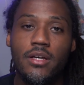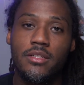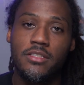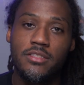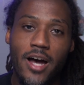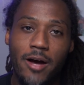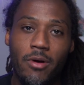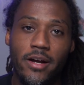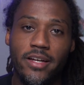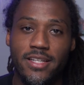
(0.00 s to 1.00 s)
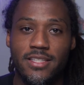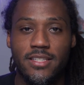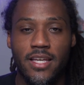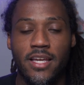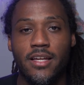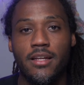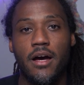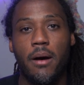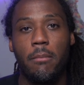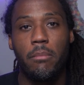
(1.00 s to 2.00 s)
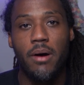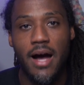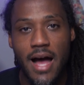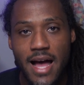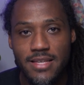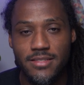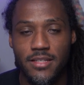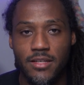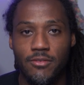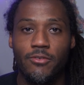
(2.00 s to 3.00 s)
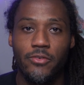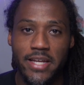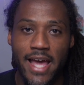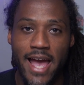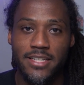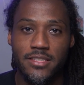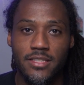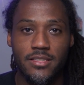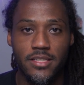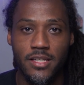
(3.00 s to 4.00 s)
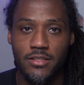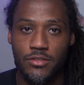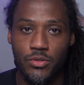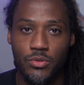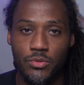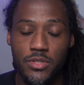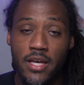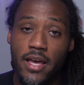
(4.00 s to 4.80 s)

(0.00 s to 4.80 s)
the stock market has seen a positive reaction to this news